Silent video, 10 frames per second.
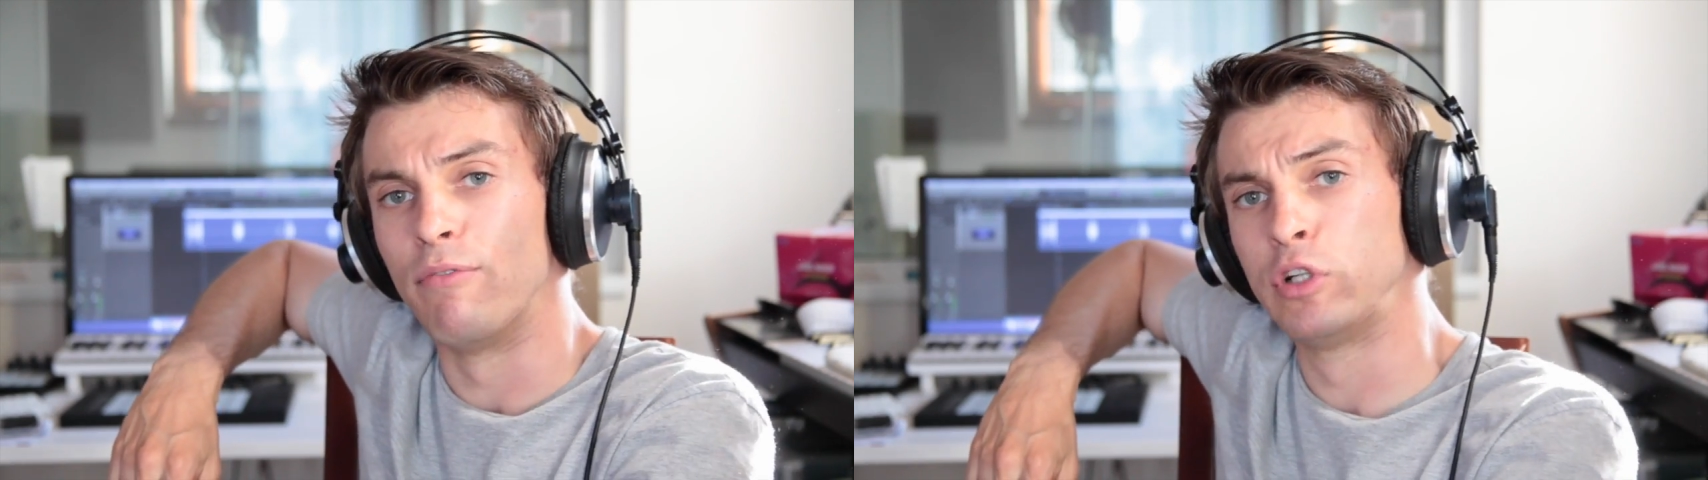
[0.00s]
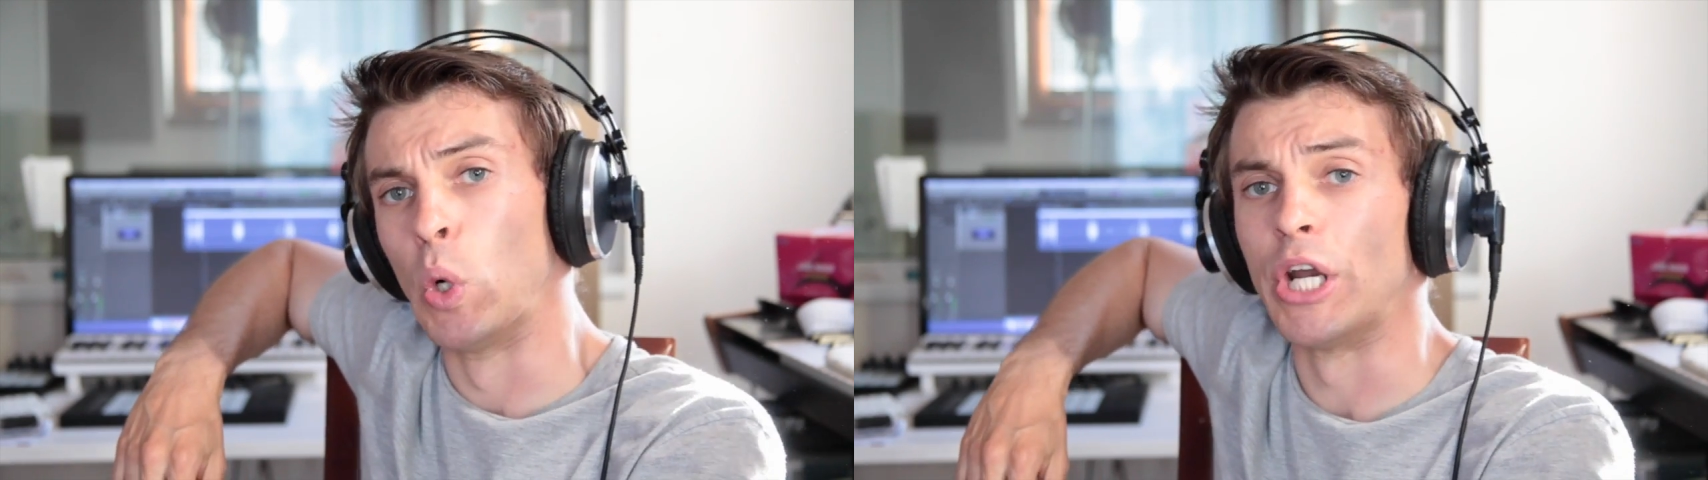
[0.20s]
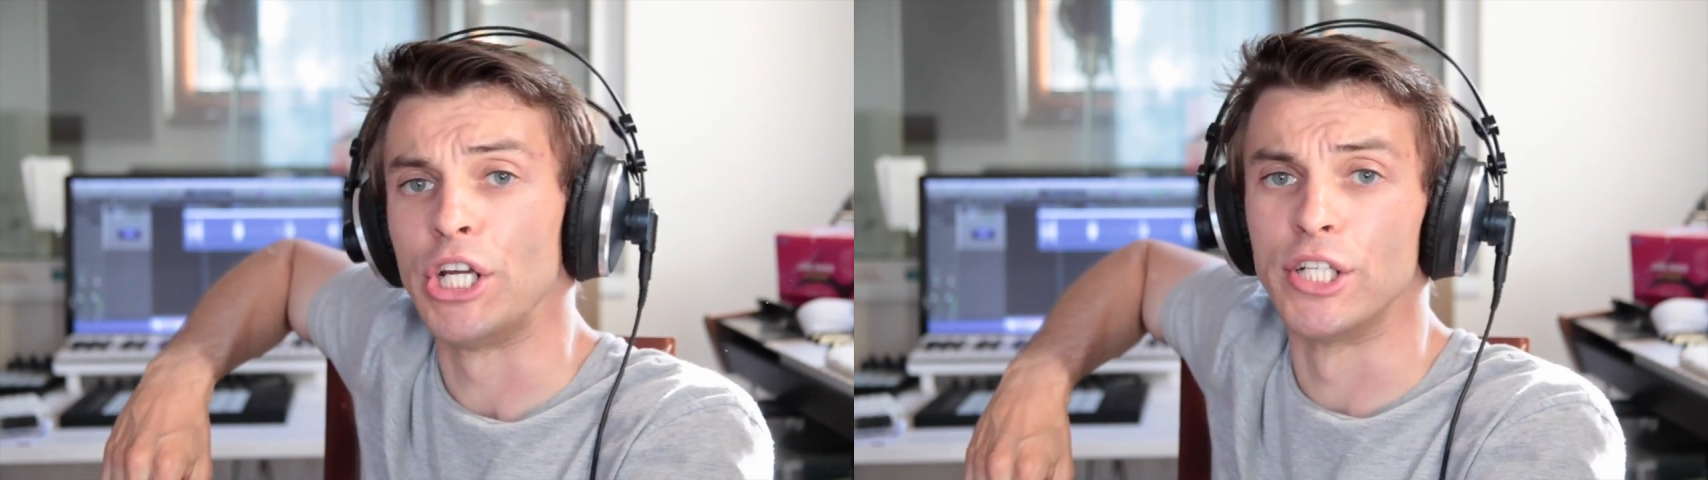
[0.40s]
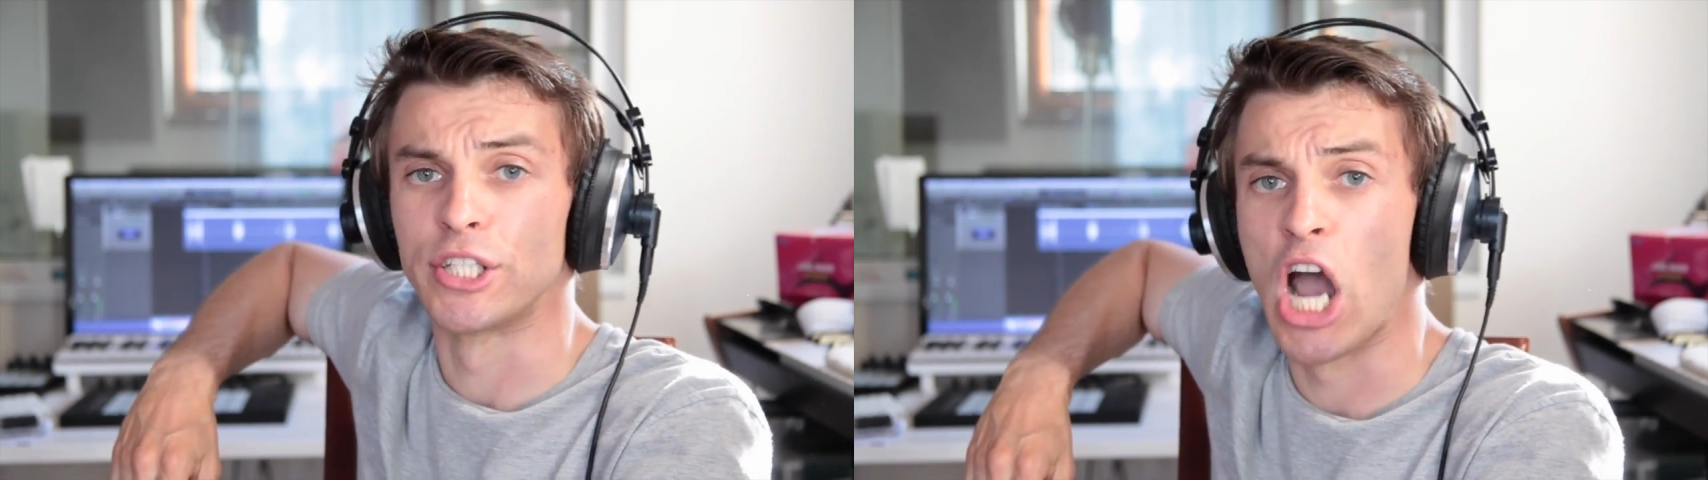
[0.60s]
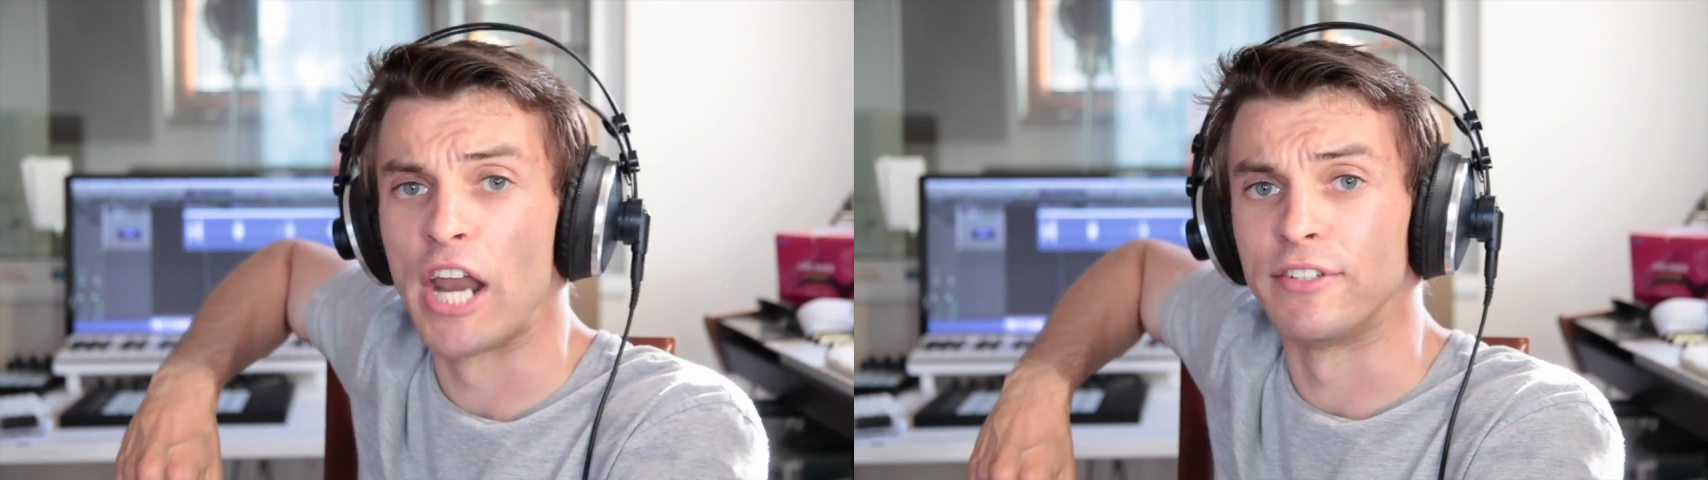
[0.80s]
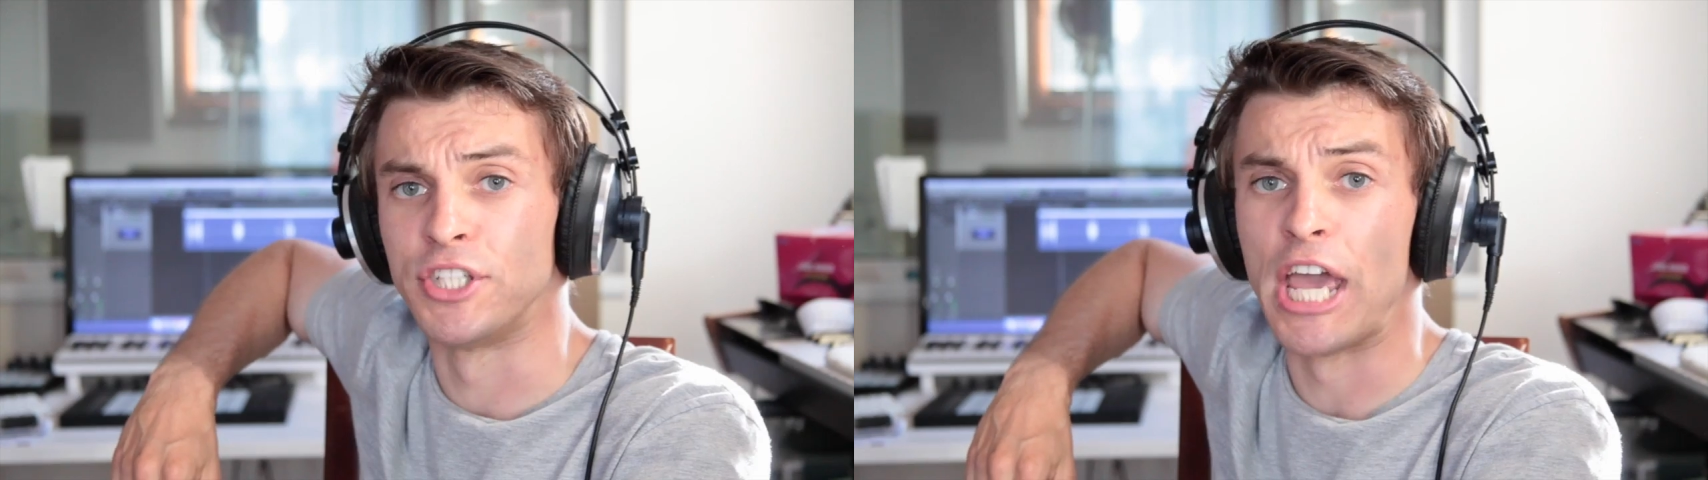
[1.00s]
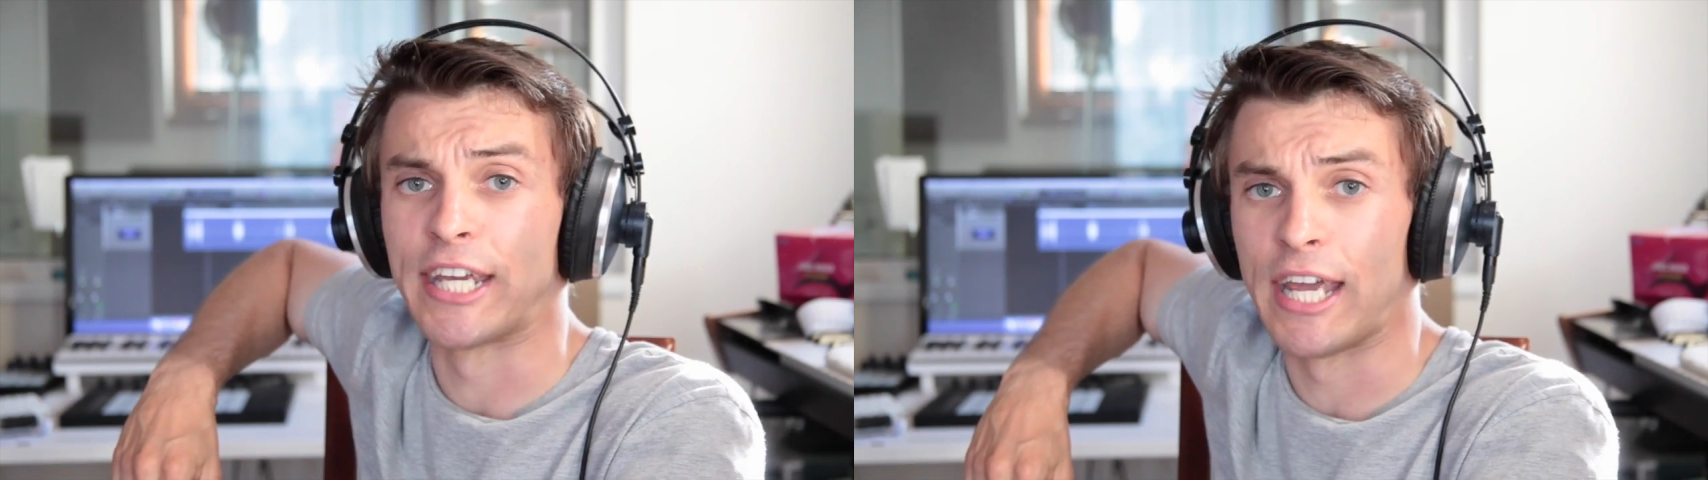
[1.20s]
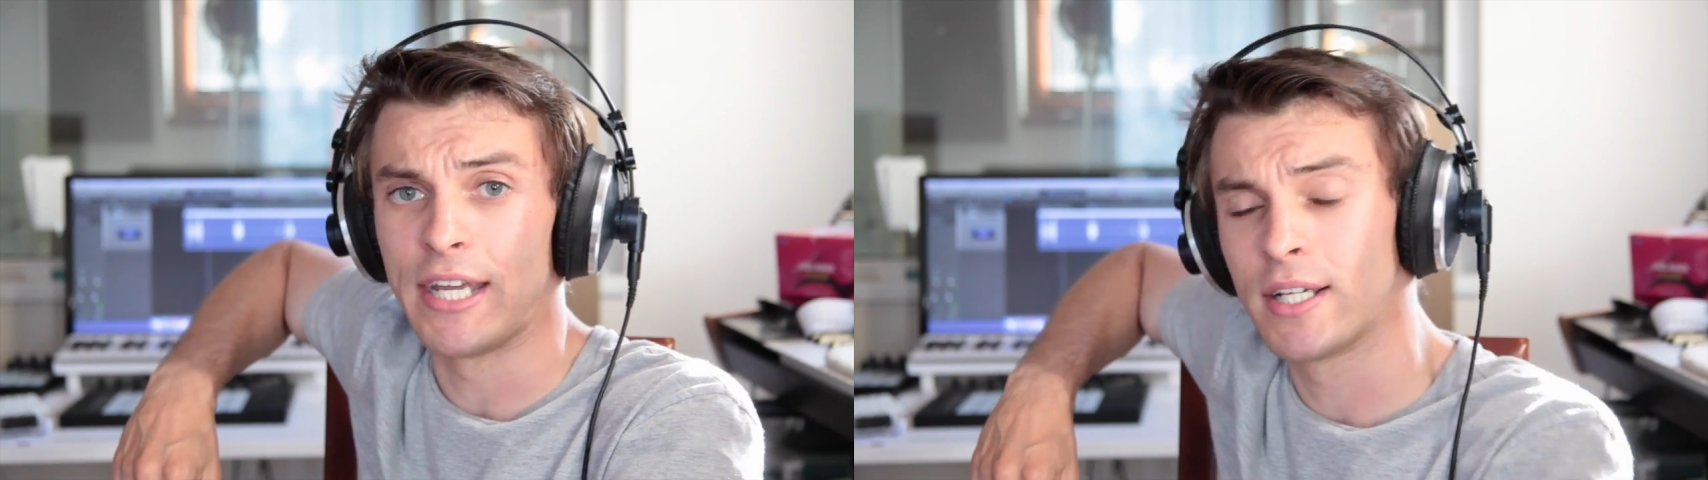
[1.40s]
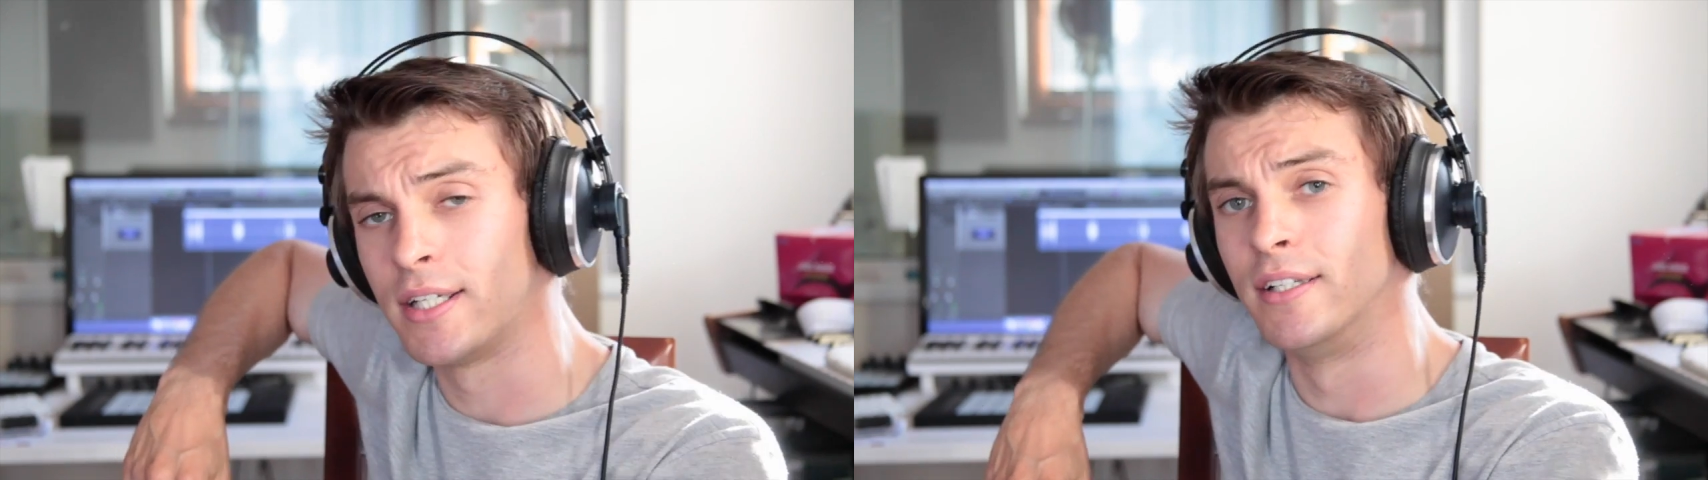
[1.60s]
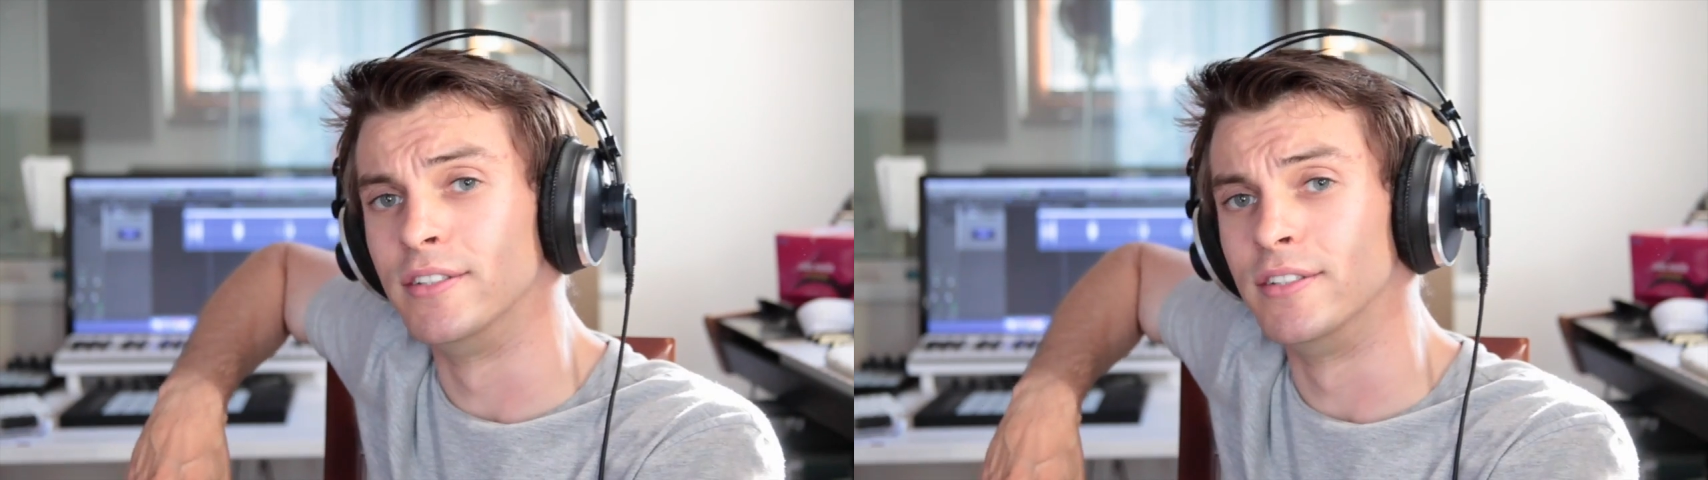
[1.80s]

Floor here is kind of sticky.